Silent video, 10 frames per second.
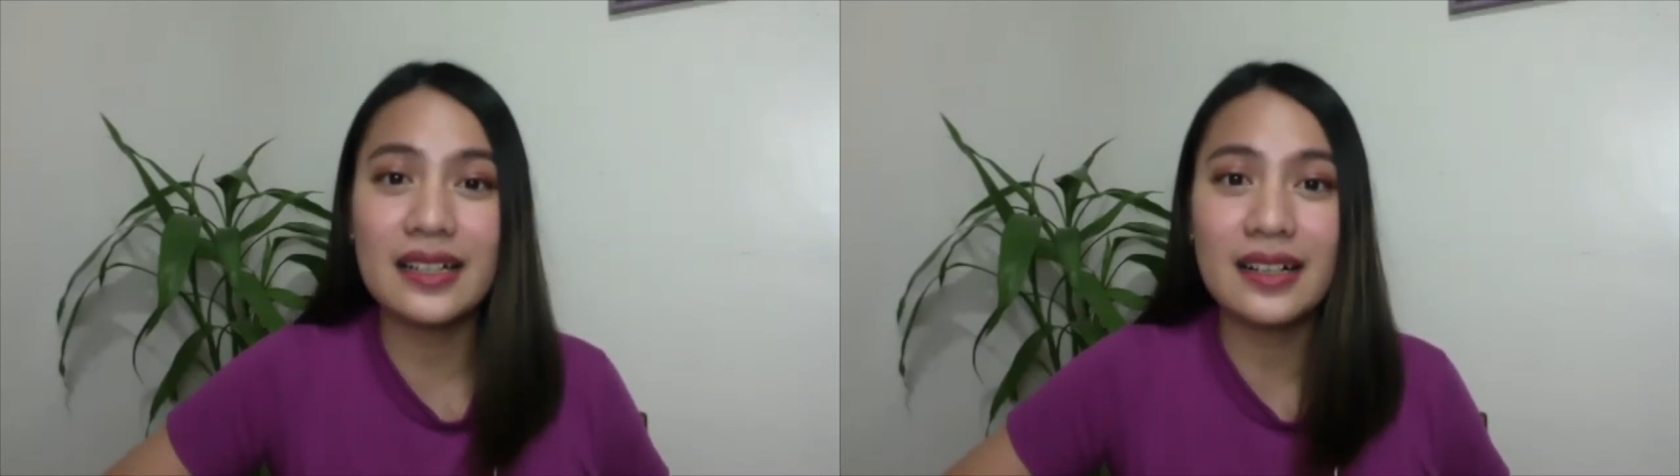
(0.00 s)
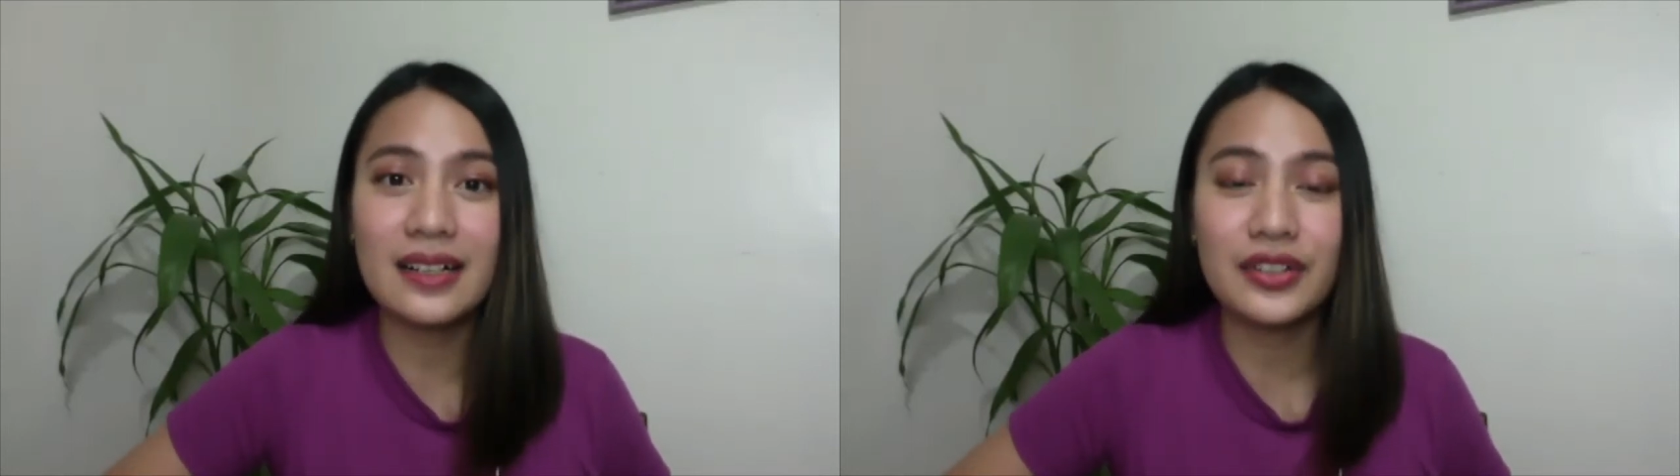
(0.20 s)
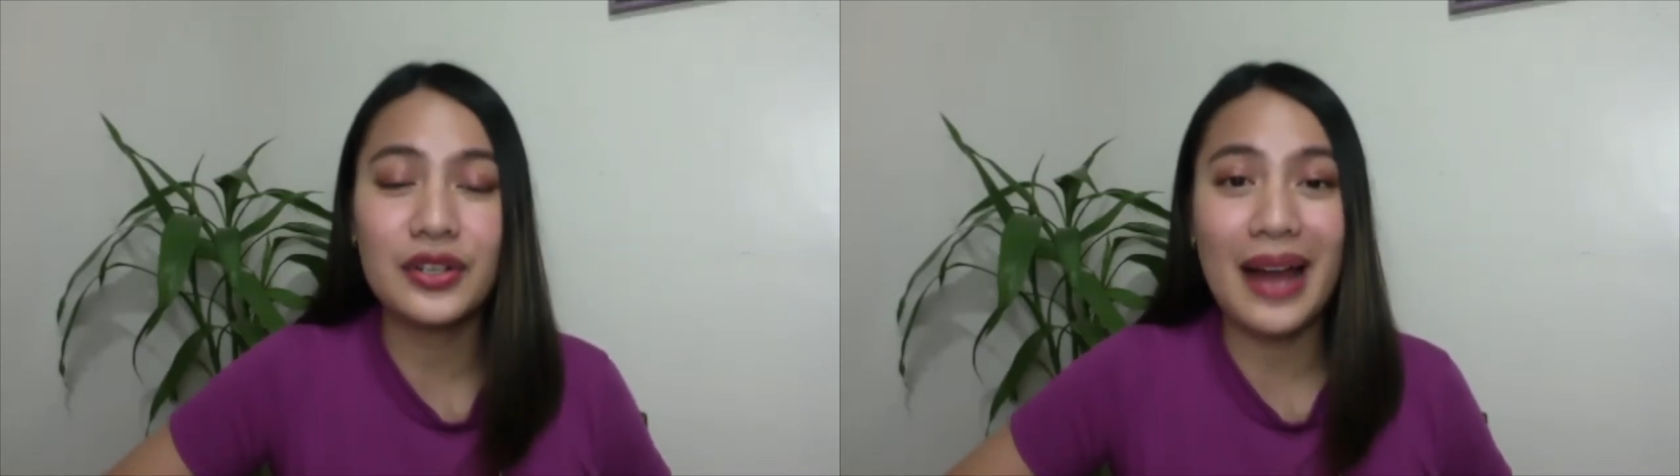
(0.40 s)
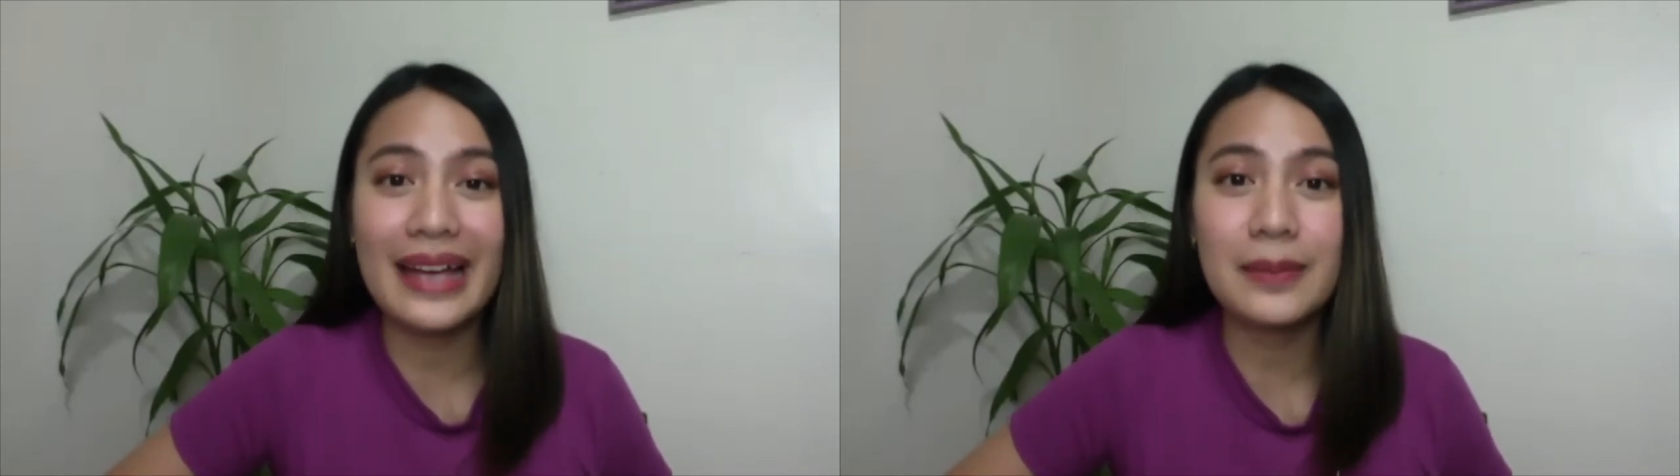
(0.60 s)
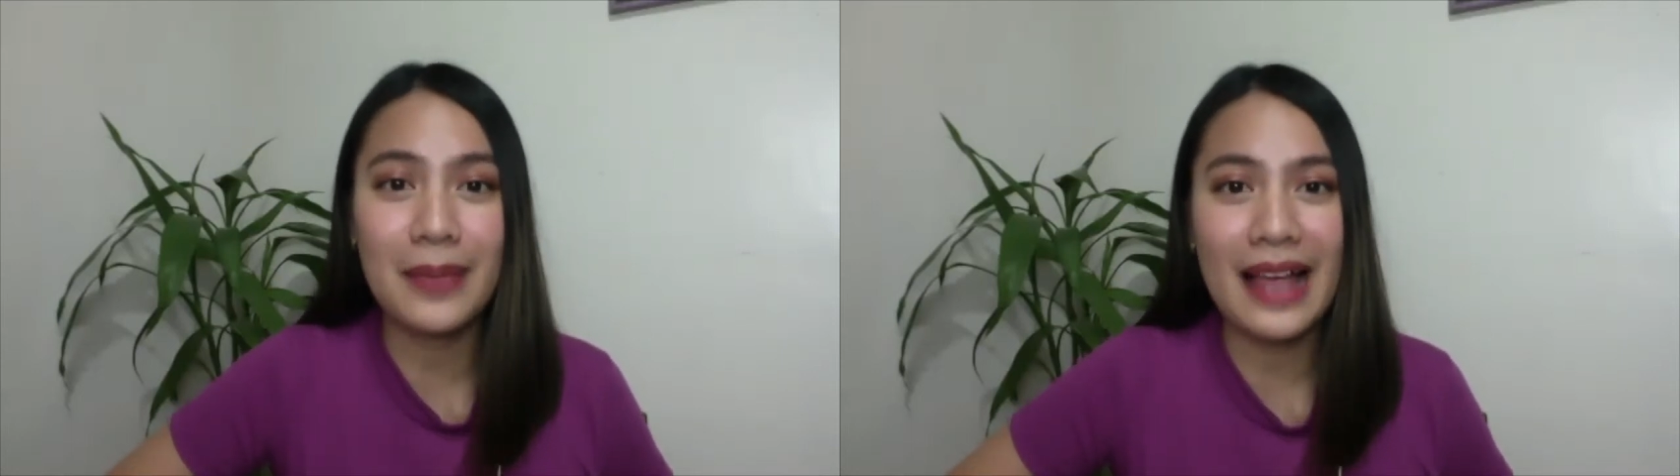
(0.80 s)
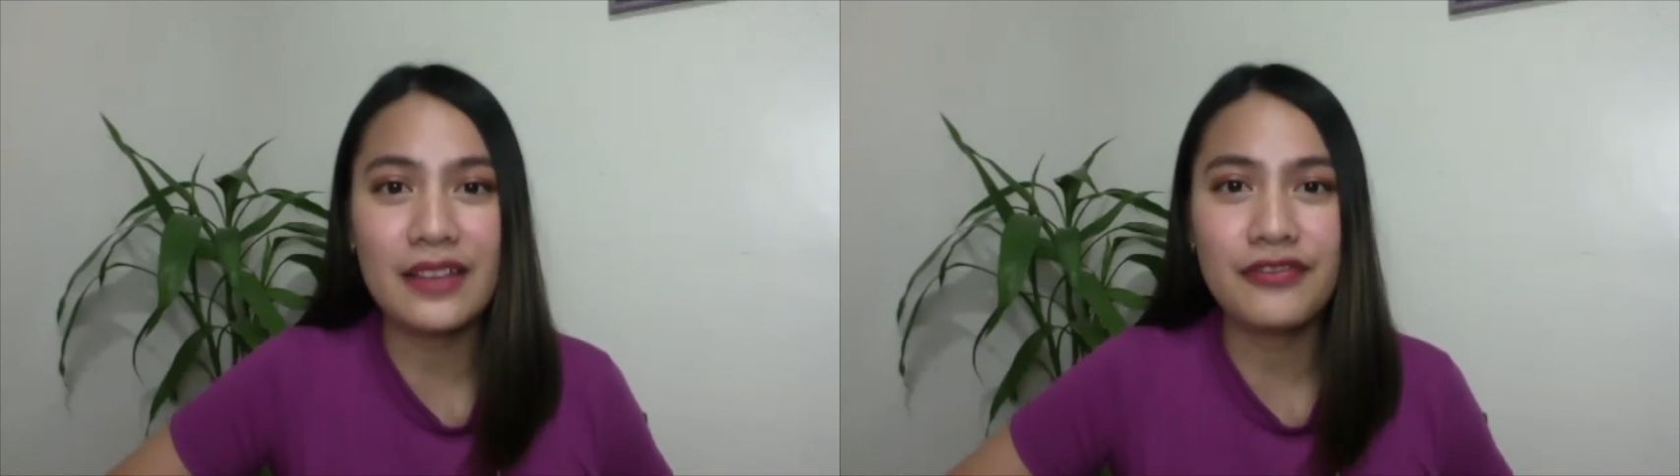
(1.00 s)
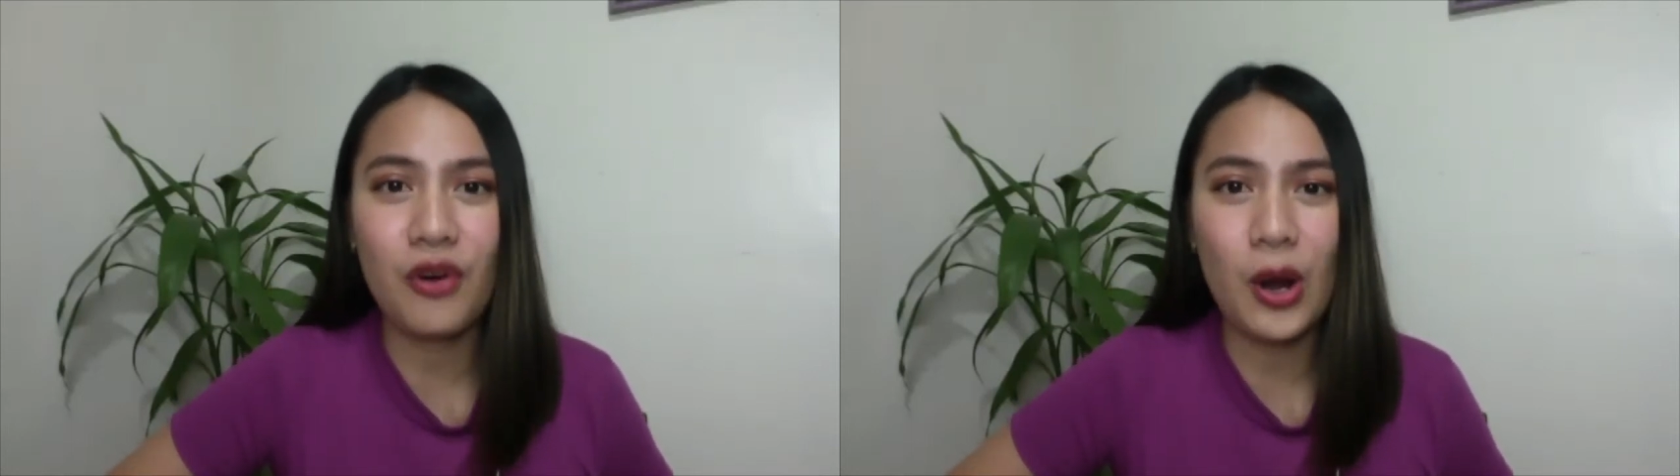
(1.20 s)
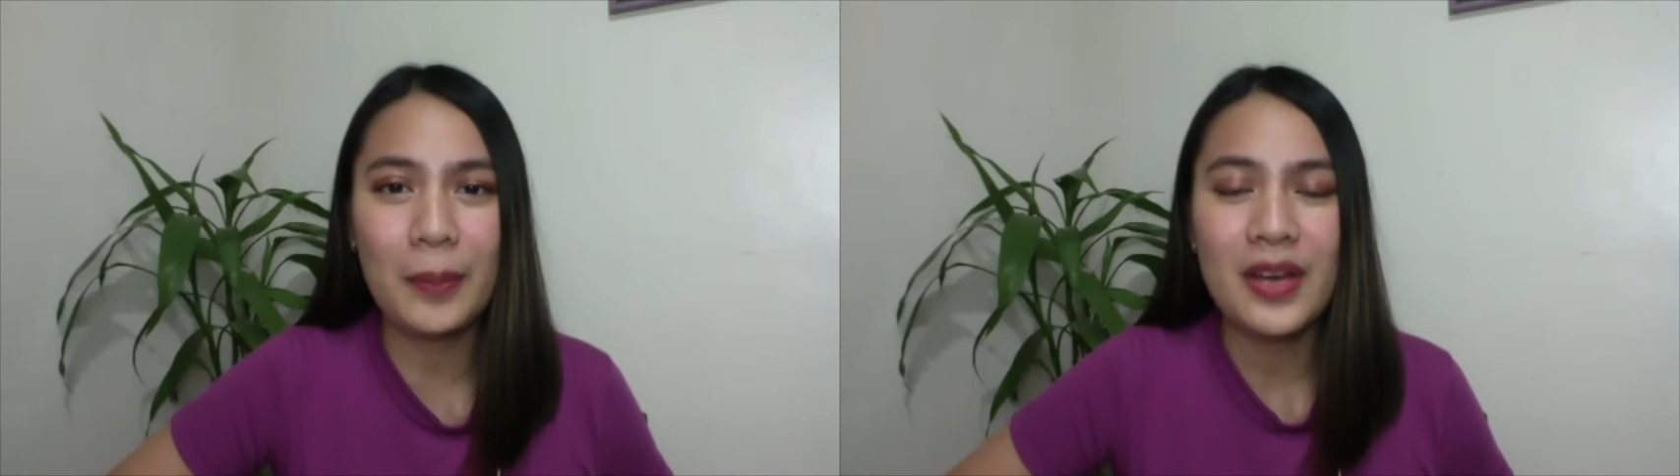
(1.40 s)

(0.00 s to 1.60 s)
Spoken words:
the right platform.